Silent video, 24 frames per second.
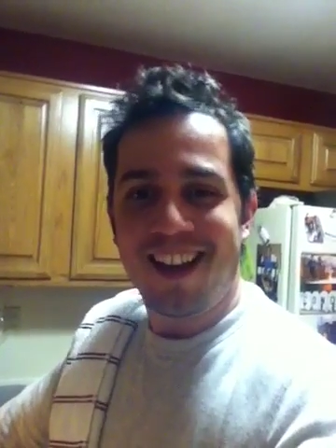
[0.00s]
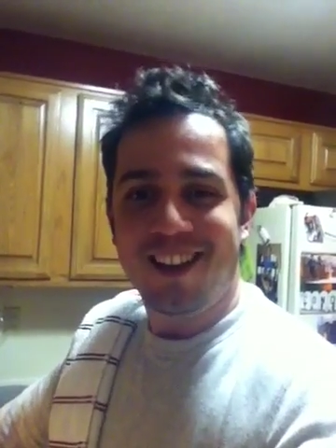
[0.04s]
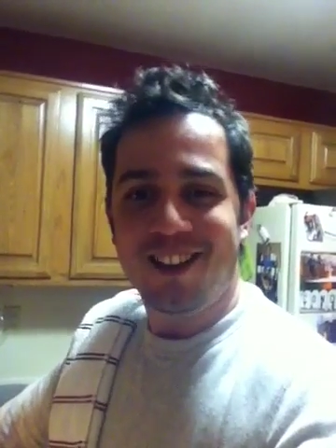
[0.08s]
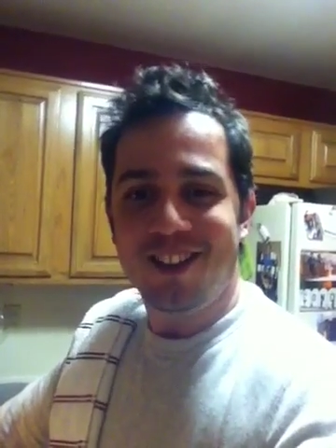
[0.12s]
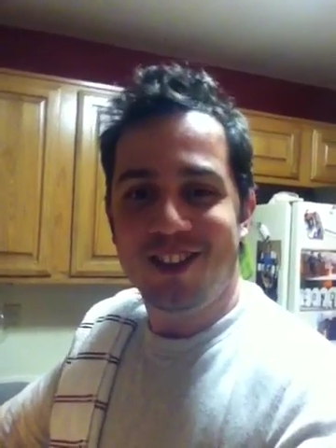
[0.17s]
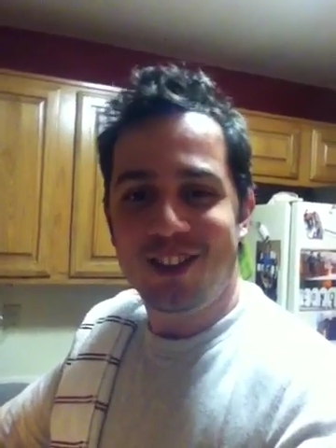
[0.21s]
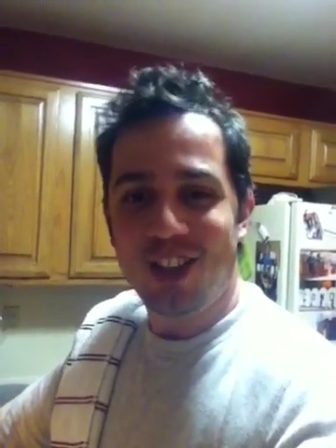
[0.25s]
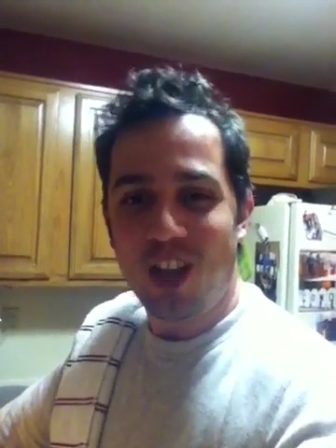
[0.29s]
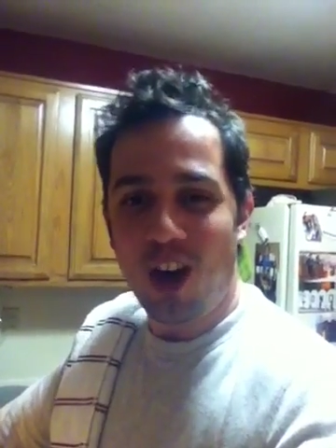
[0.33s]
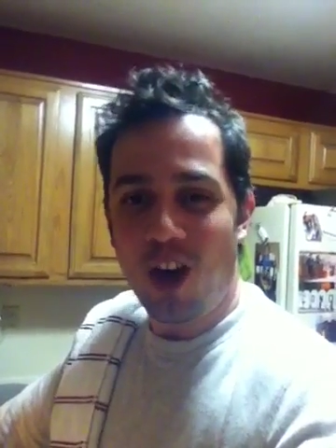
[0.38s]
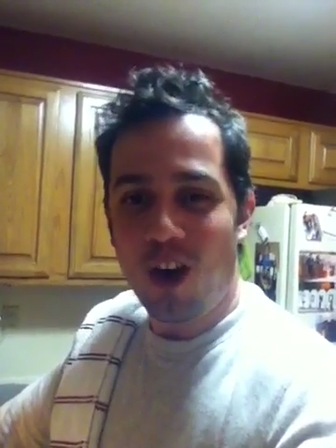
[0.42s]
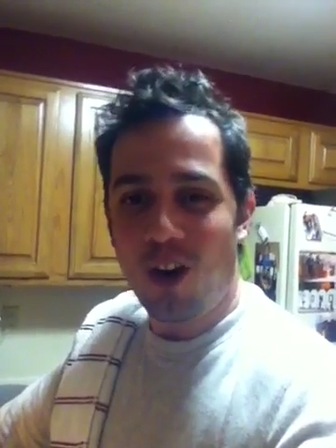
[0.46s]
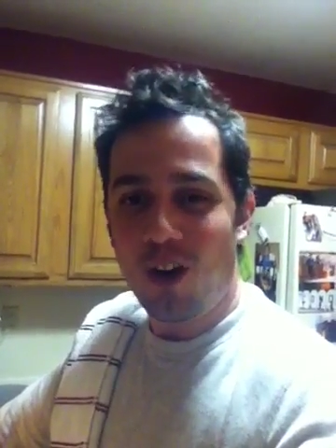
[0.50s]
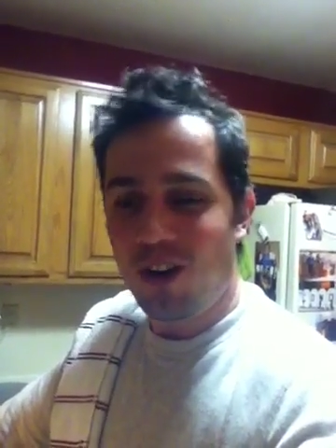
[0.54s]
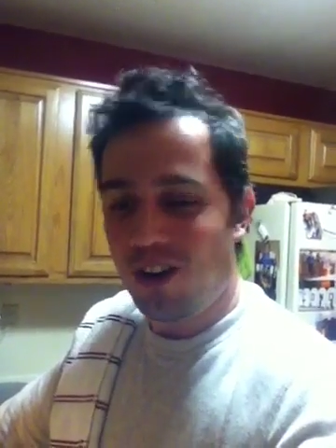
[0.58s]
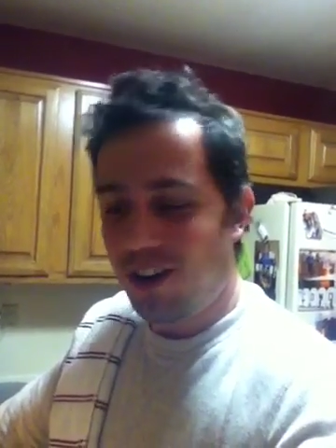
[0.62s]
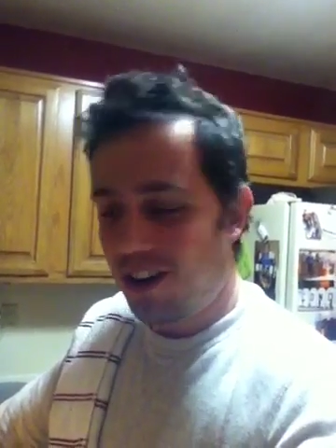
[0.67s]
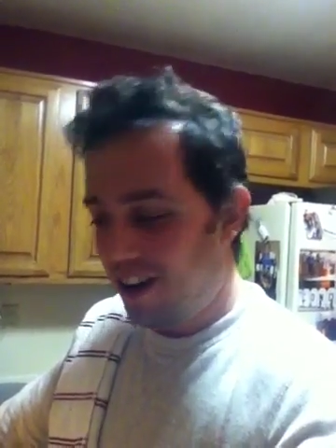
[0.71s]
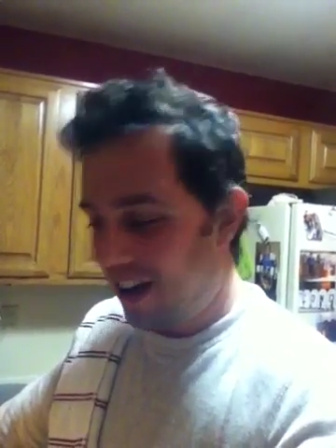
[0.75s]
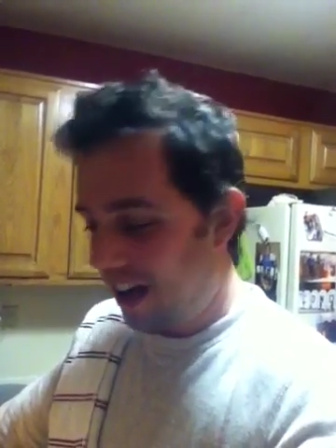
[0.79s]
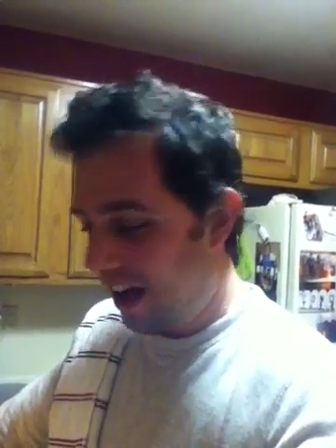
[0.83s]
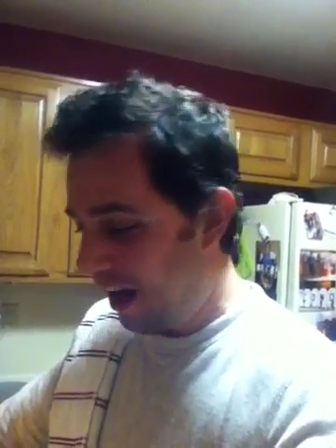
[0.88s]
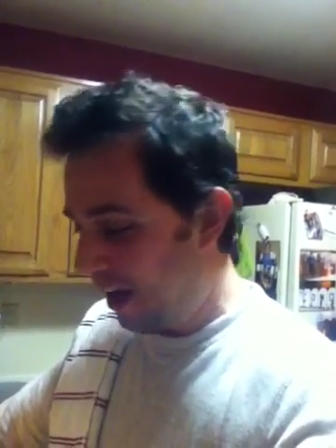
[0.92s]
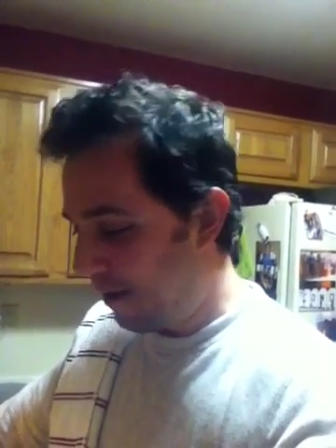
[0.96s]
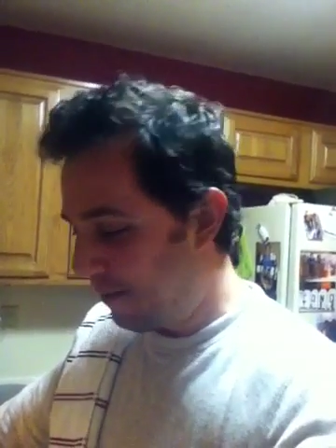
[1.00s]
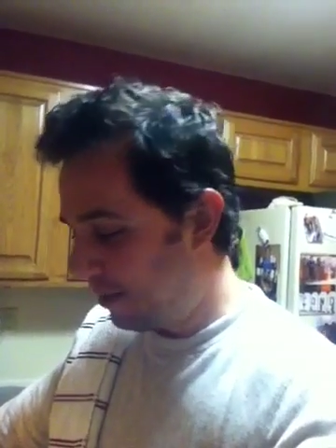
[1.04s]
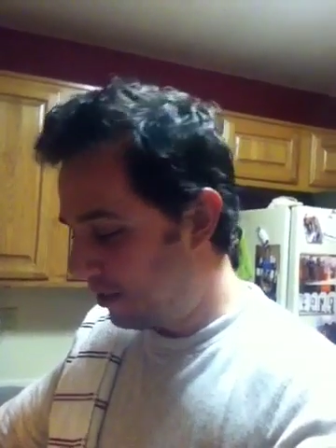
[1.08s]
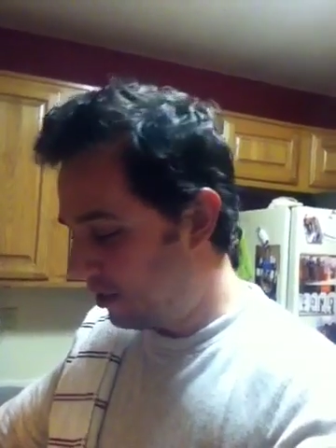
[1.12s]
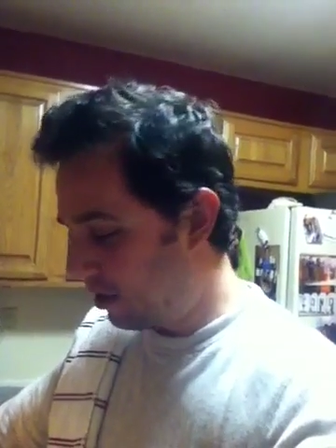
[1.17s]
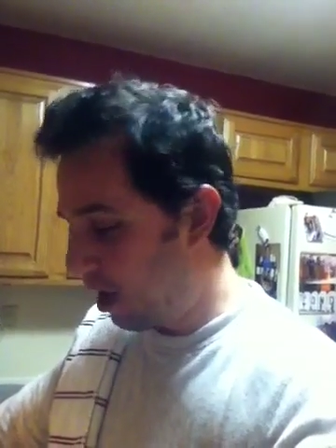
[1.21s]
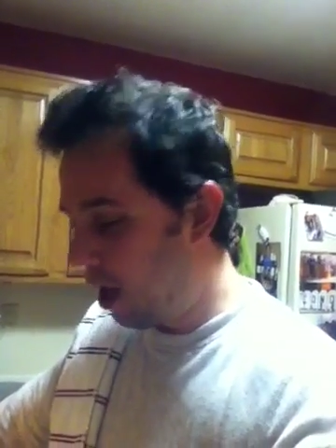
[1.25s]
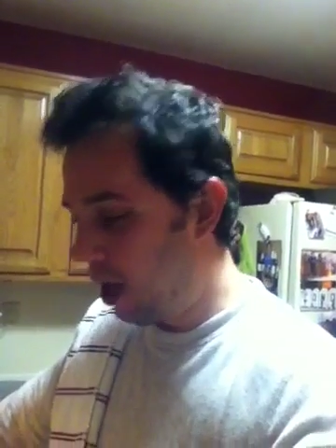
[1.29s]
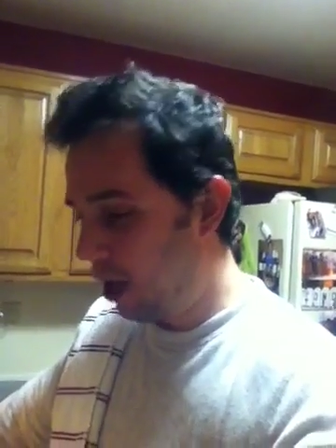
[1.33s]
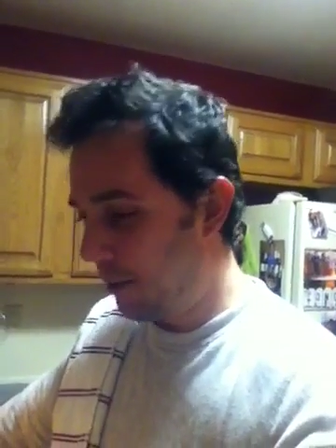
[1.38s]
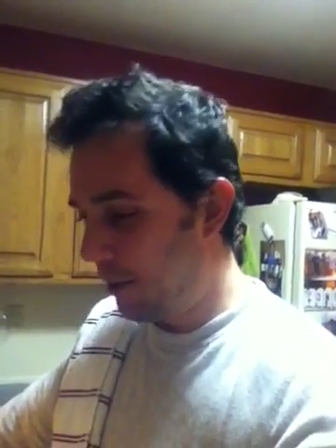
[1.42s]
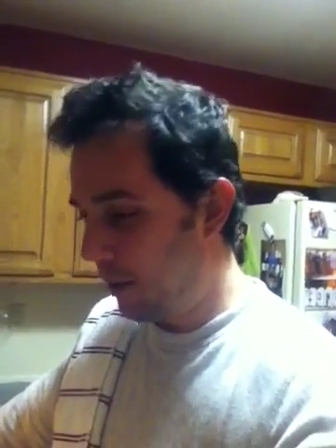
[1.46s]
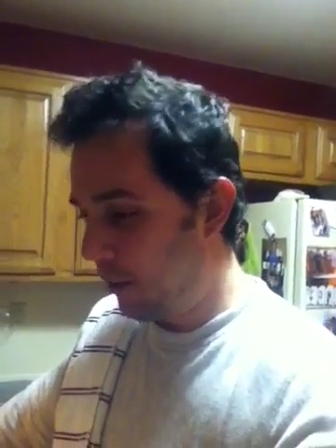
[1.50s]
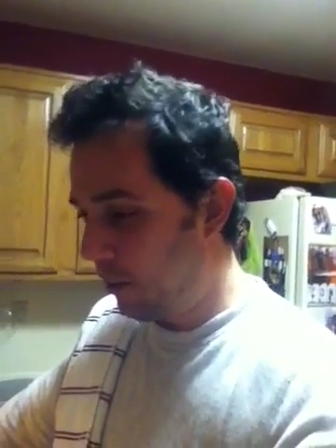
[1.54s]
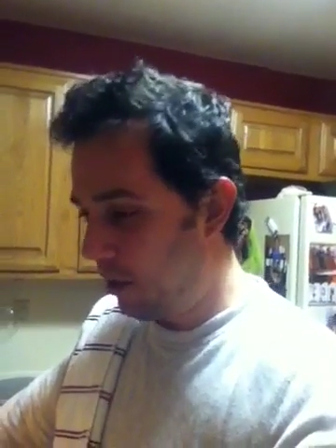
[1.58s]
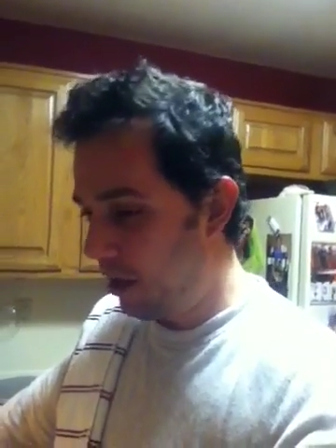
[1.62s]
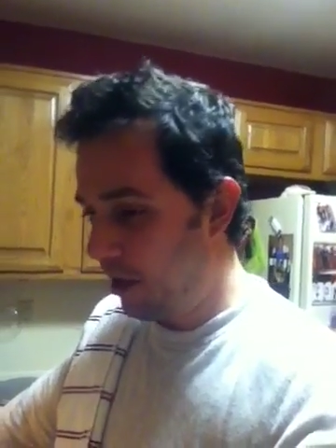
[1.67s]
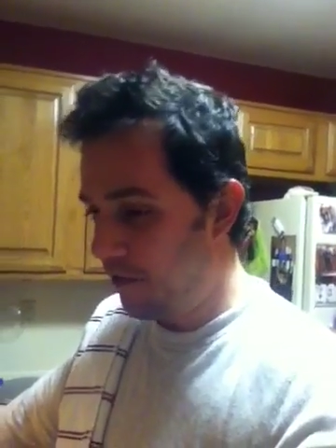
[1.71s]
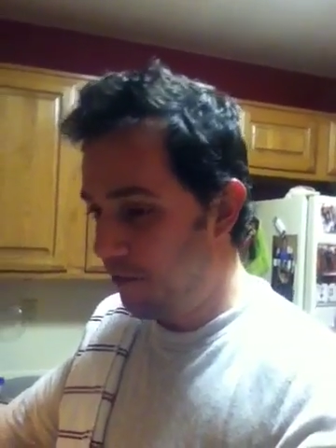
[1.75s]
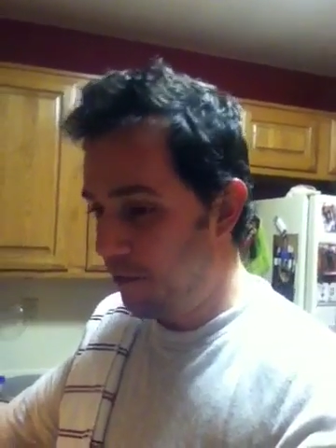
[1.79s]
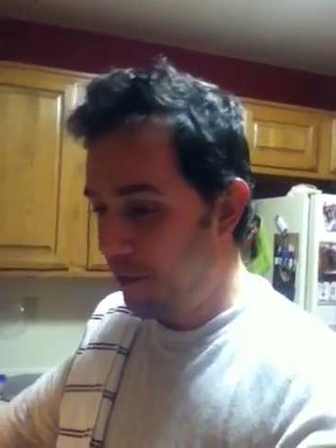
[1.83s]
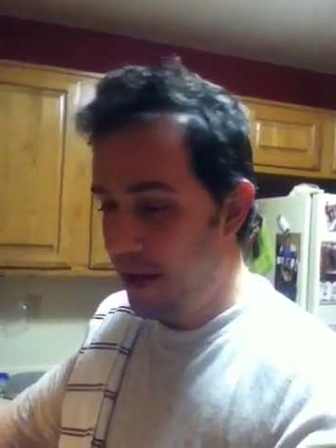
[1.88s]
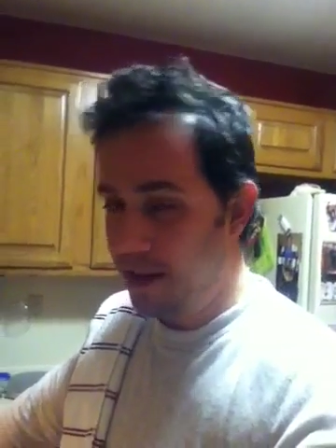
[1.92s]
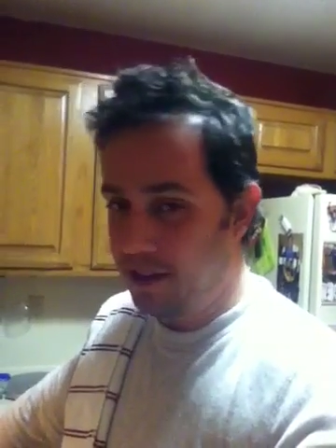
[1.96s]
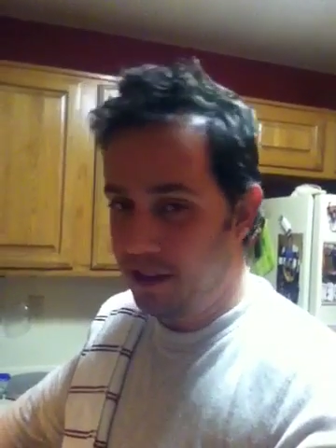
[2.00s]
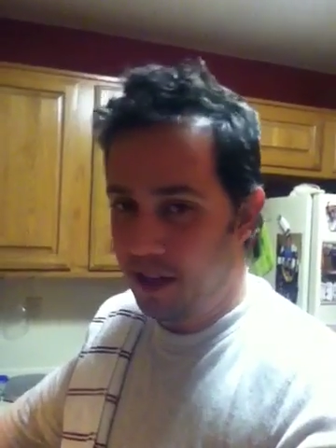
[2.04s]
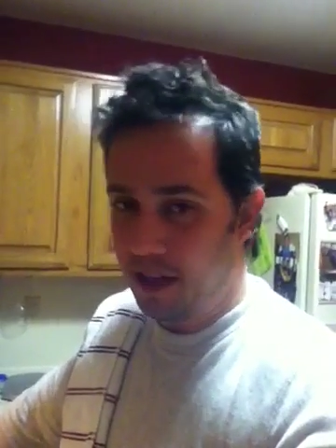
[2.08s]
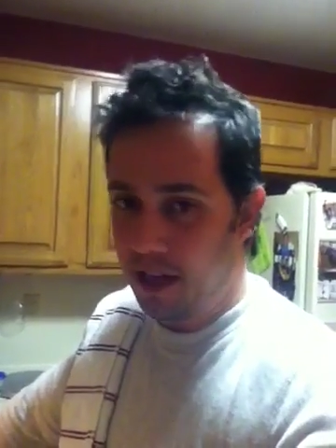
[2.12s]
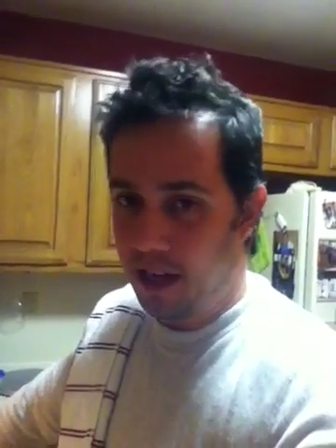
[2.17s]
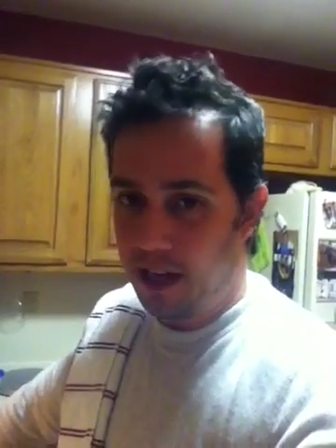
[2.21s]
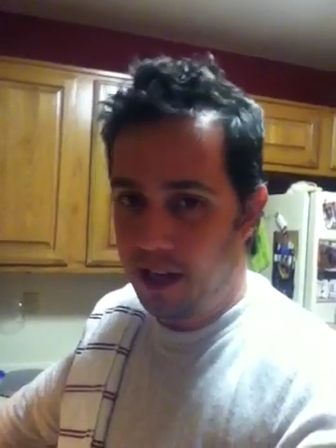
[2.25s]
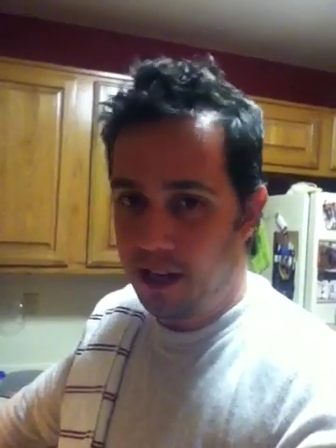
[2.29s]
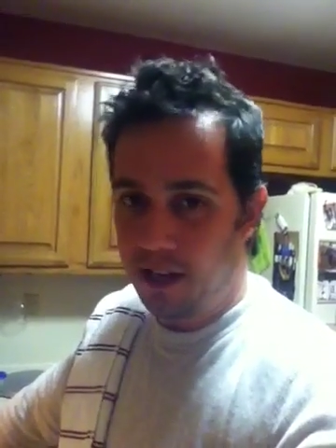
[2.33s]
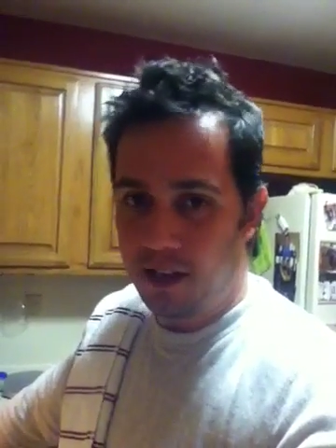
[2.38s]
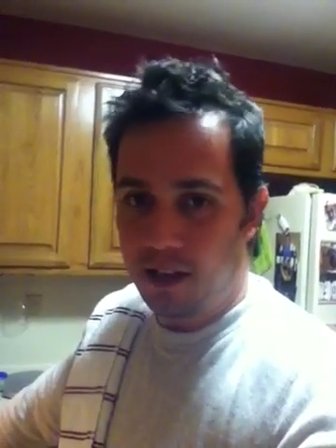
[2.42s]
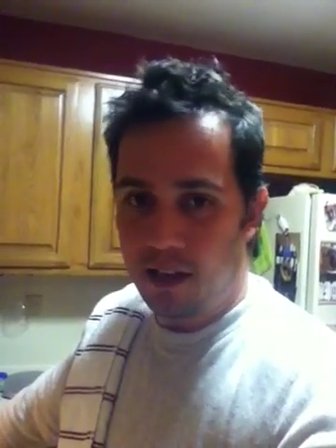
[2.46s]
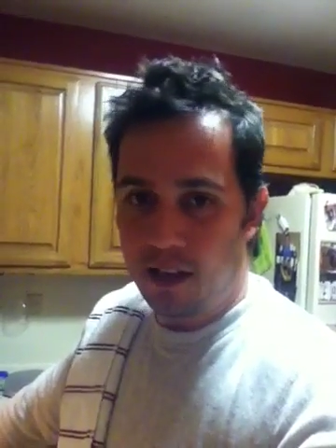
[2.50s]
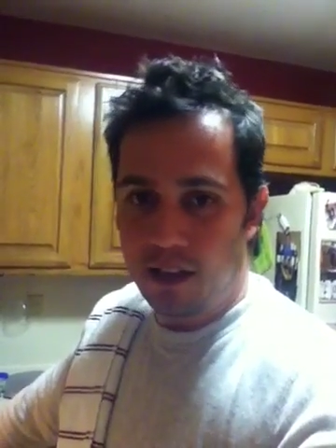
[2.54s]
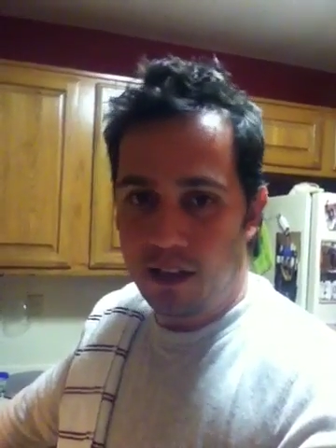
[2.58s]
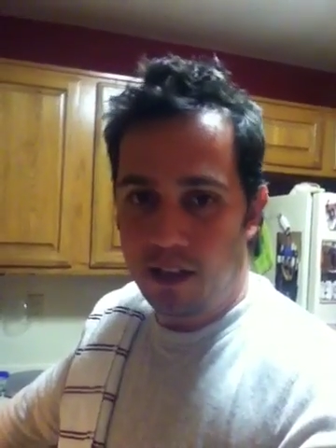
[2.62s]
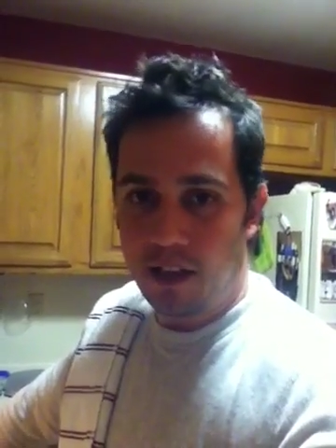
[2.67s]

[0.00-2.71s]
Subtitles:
So I'm going to talk about what I've made today,